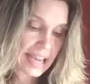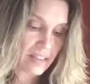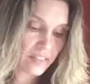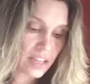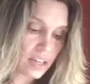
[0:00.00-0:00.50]

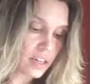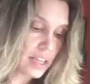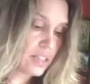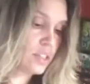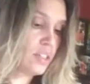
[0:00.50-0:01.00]
have here
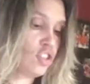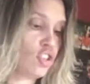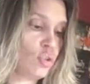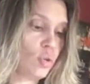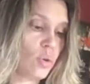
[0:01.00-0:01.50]
is
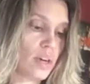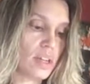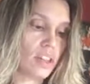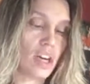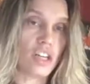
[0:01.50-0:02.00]
2
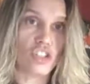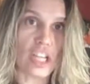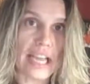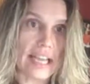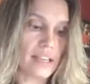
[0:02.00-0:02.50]
large
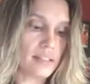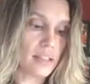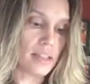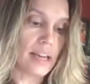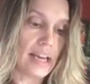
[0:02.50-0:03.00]
eggs
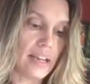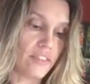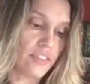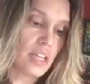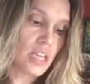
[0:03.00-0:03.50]
that
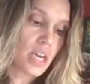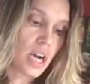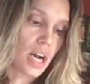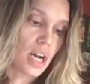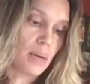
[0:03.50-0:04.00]
I've
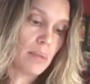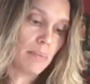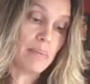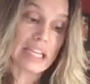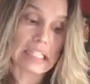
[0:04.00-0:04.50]

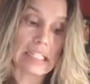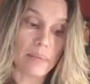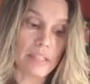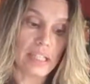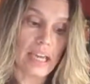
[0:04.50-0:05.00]
mixed
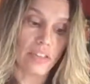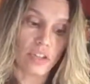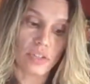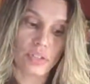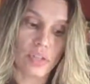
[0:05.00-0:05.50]
up
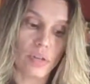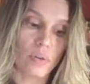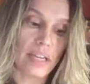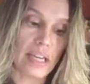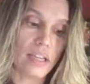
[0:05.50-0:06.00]
together. So
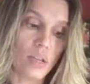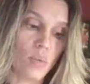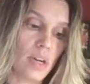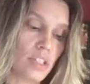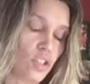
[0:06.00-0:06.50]
again, you
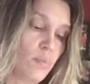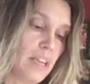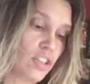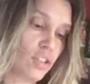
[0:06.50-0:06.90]
want to make